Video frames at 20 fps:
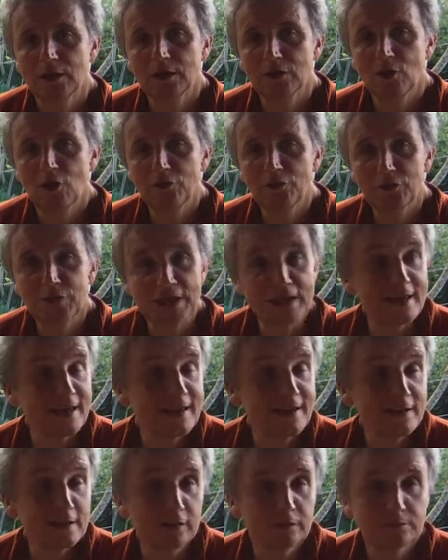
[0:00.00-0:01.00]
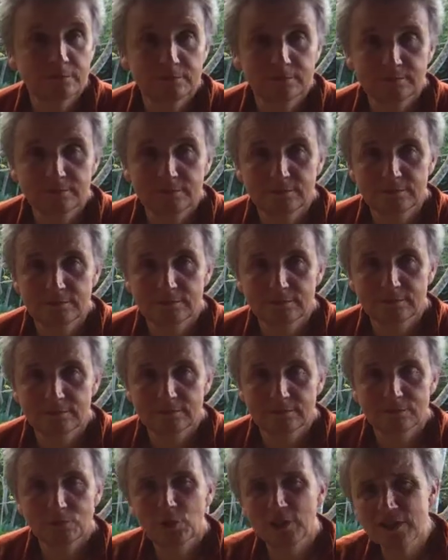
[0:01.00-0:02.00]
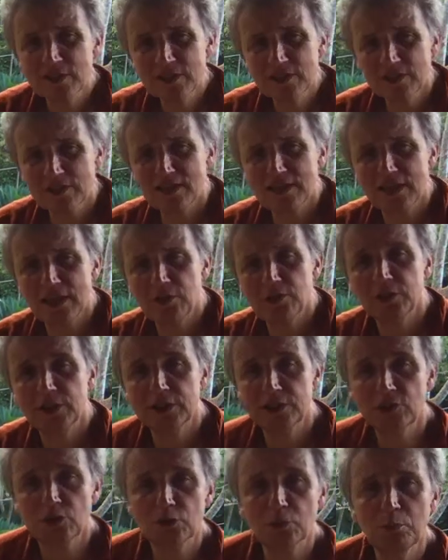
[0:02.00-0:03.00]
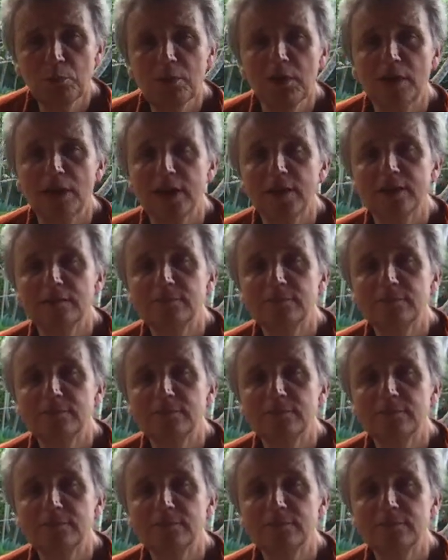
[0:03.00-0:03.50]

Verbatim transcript: of the air? What is the sound that you play?